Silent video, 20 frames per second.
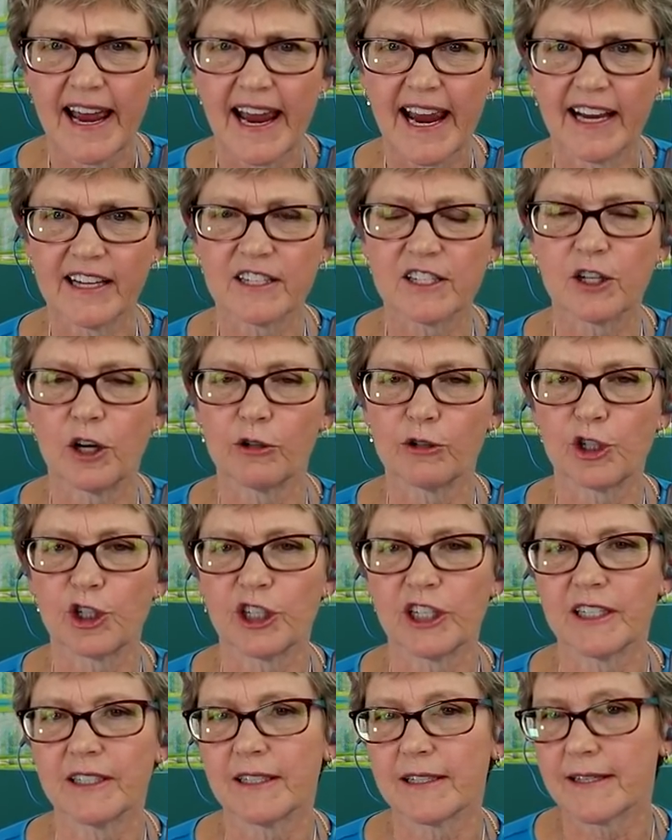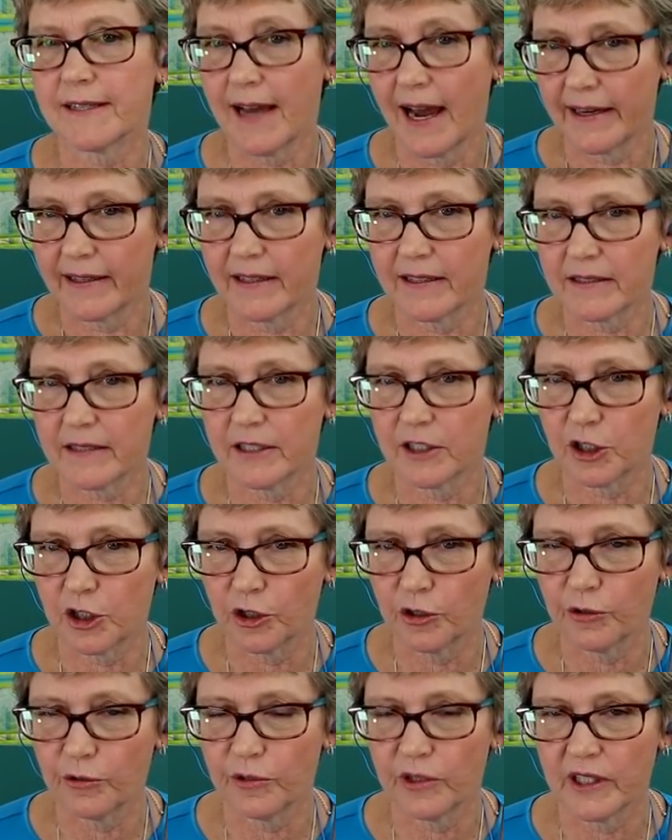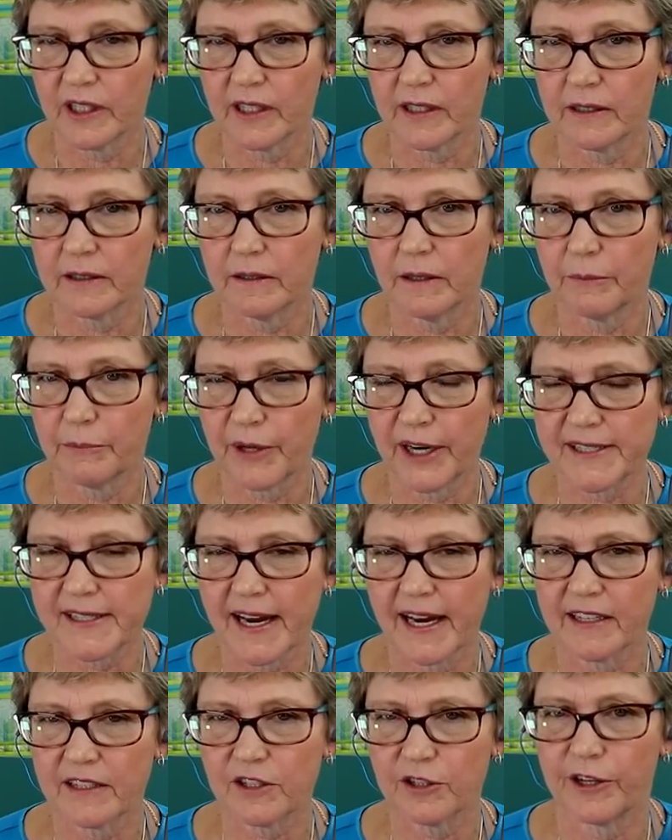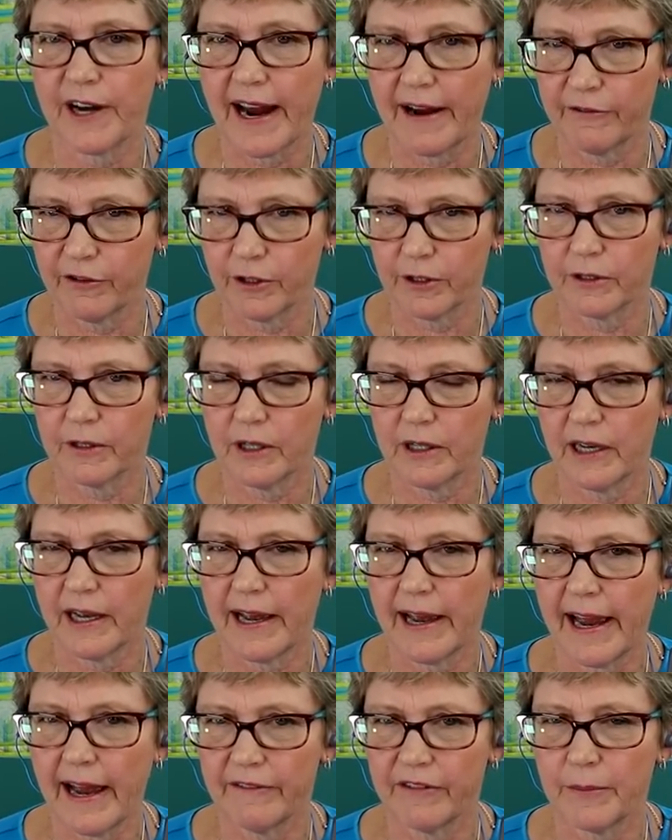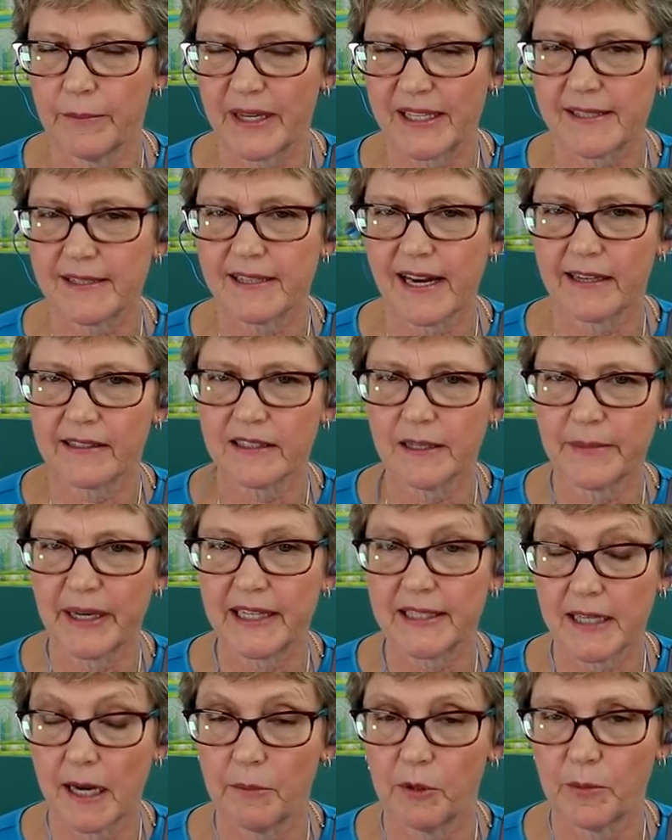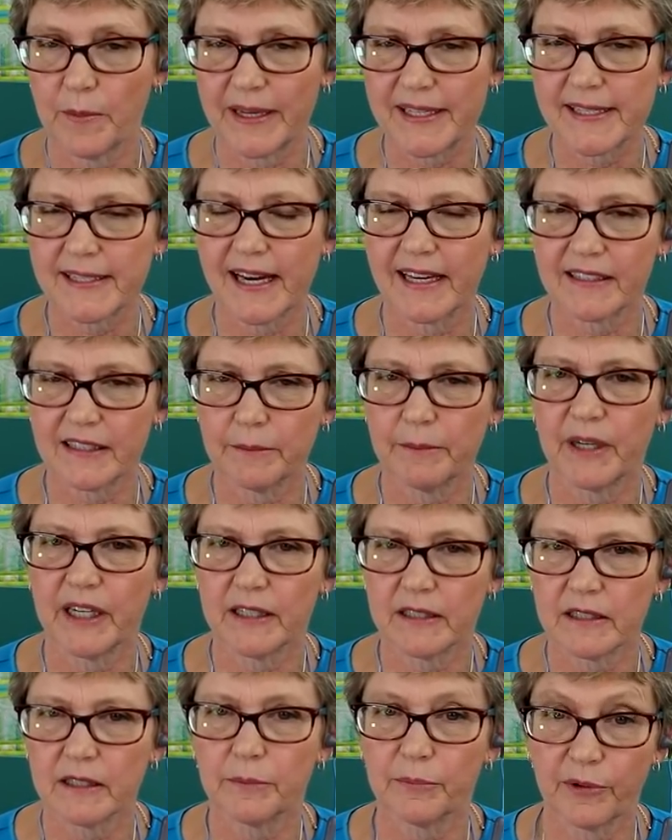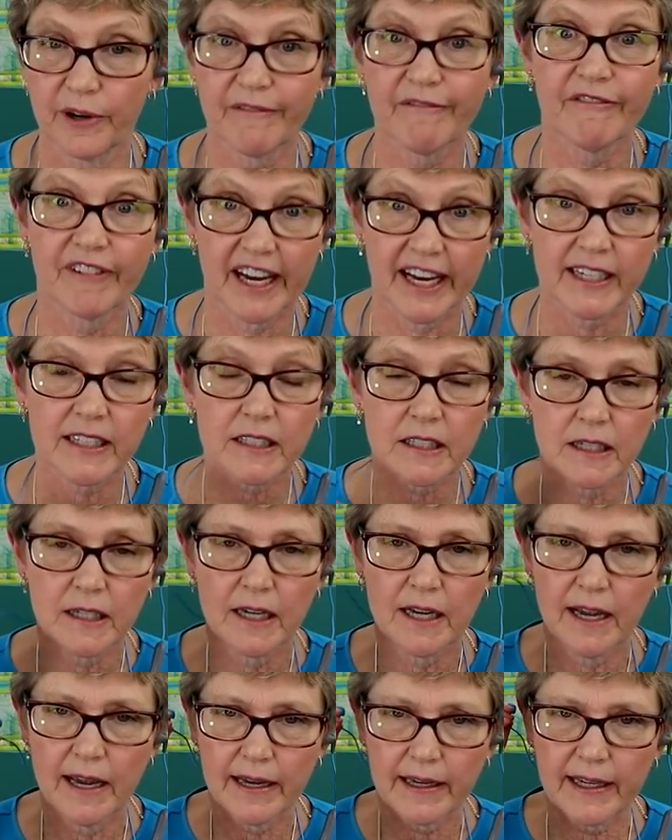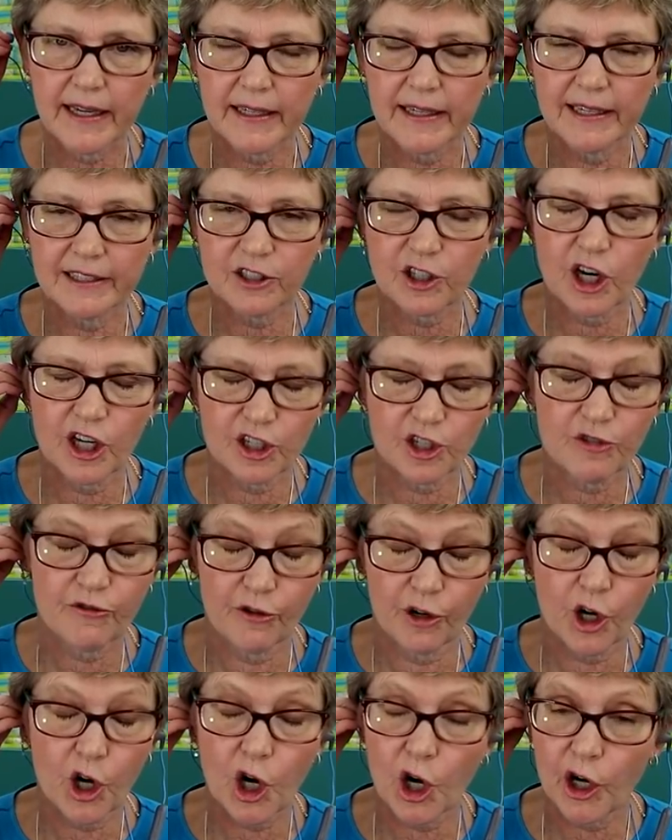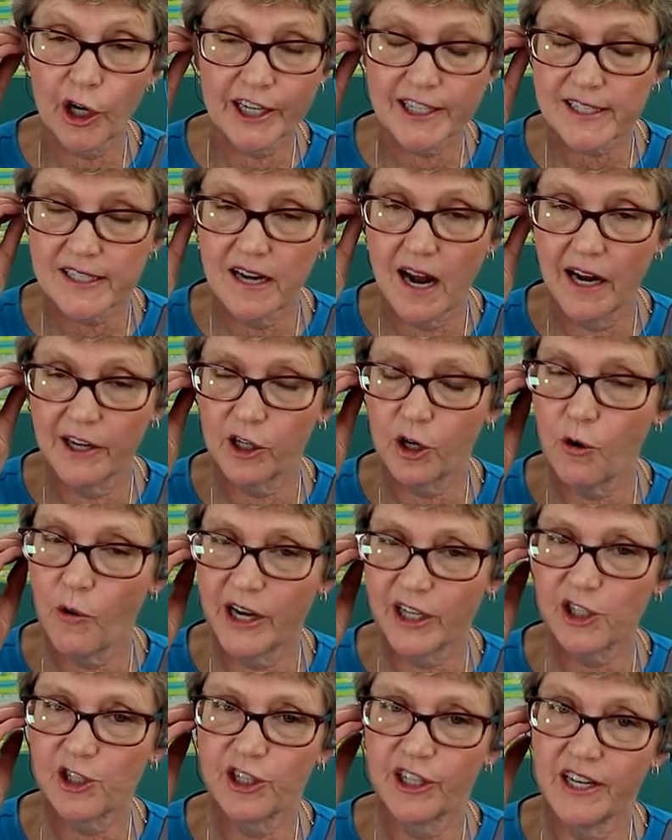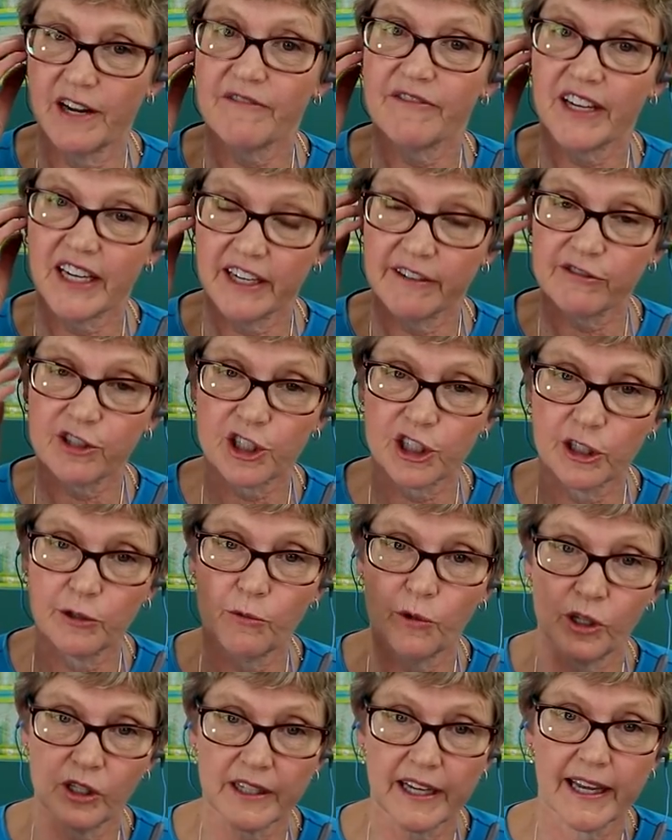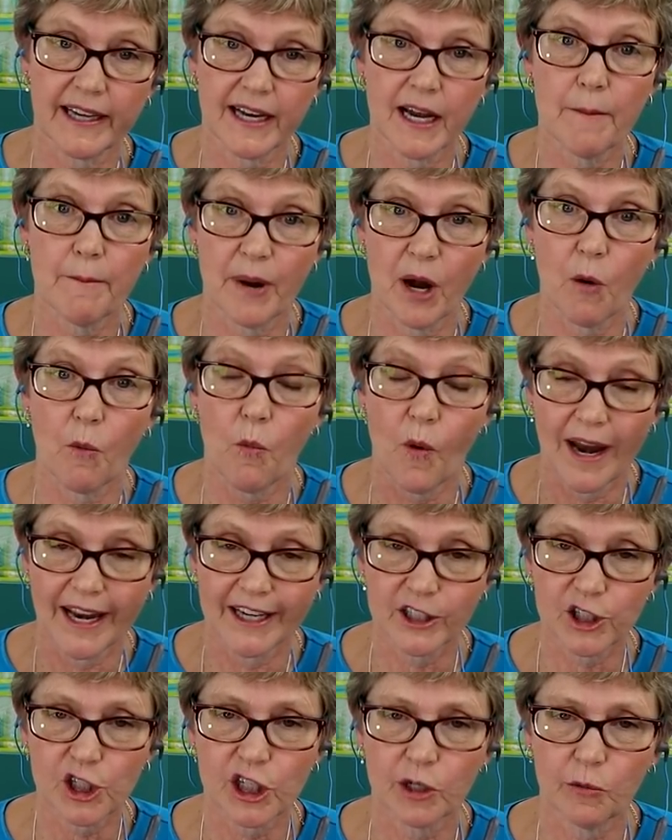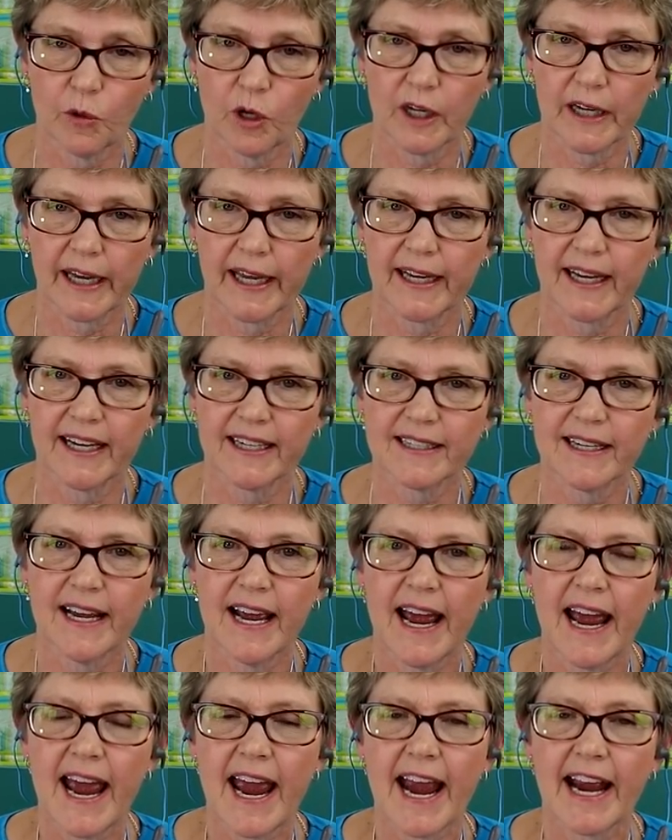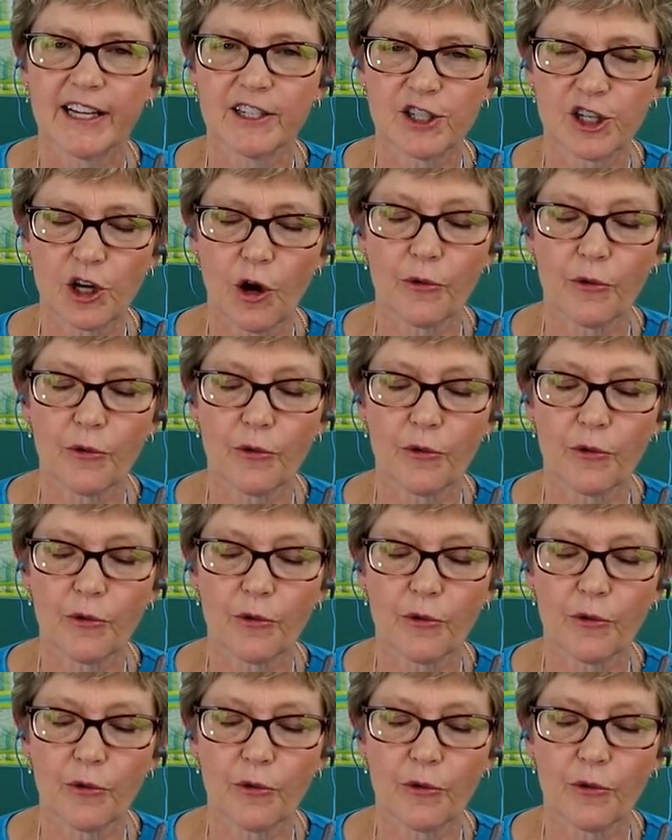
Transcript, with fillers: And so she decided to do the breast cancer, have her have a mastectomy, a double mastectomy to prevent it because for her it's not a question of if she will get it but when she will get it and mm-hmm.